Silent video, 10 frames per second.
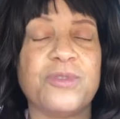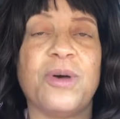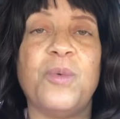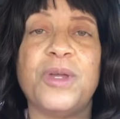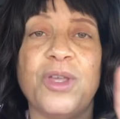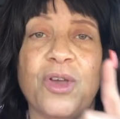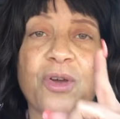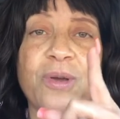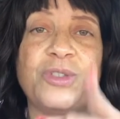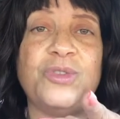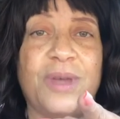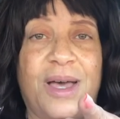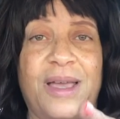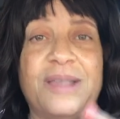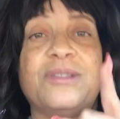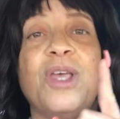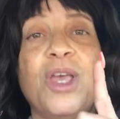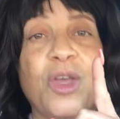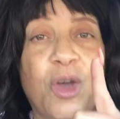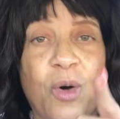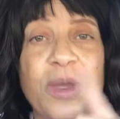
So I want to encourage you guys go